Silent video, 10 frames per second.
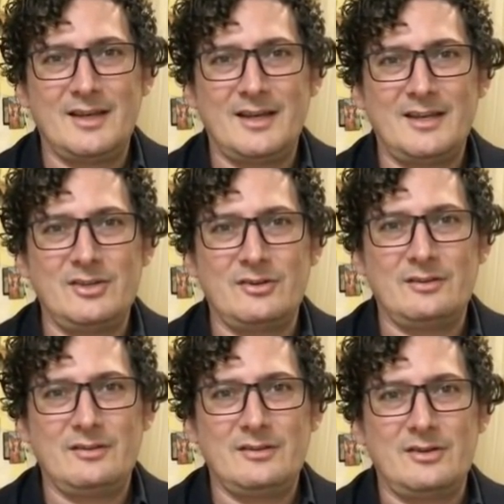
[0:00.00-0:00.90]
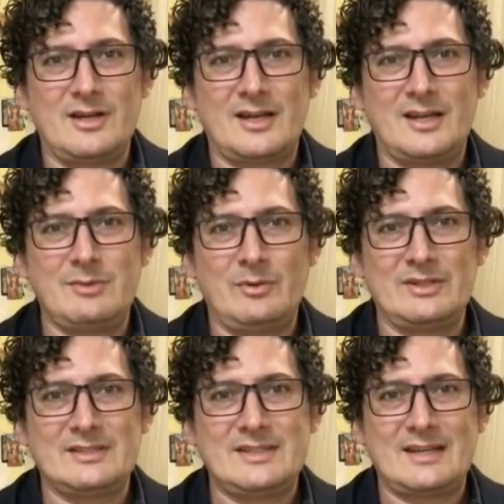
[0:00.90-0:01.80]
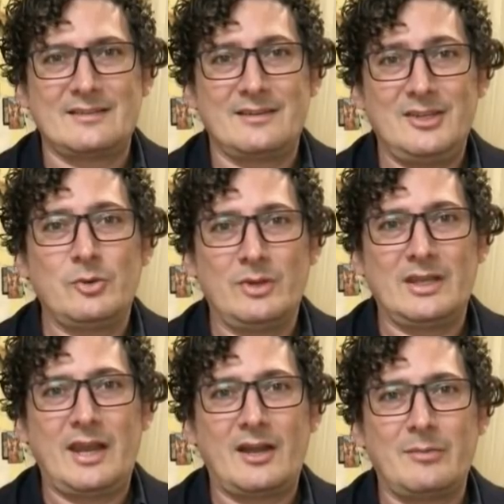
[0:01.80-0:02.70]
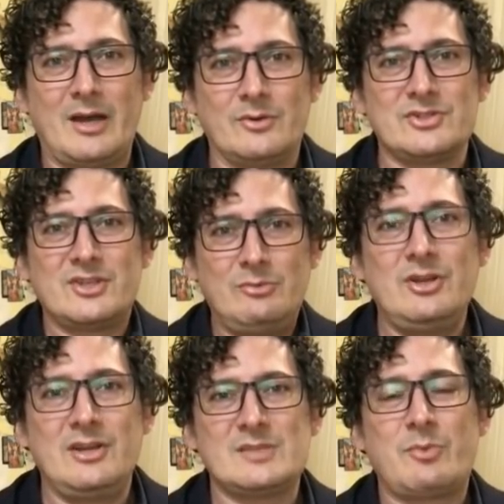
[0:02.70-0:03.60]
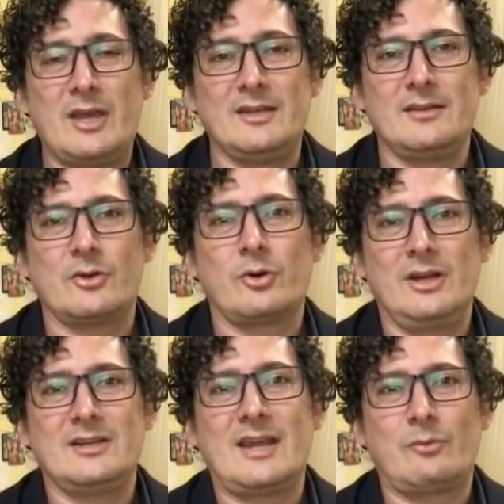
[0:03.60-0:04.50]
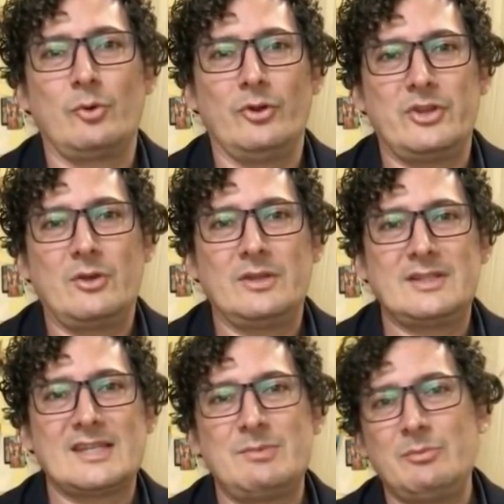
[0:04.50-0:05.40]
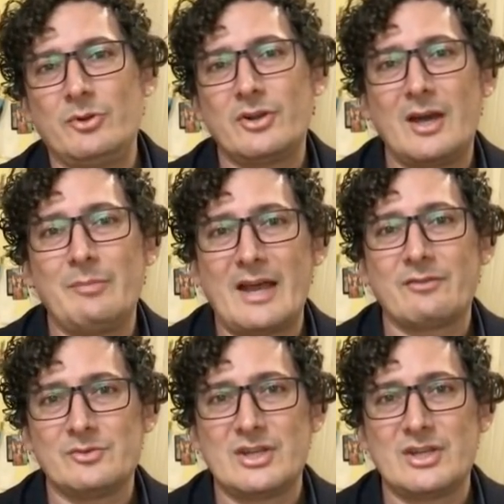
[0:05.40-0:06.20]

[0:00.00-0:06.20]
uh, you're, you're not going to be able to detect the thing you really care about, which is community spread. According to that rule, you only test people who come back from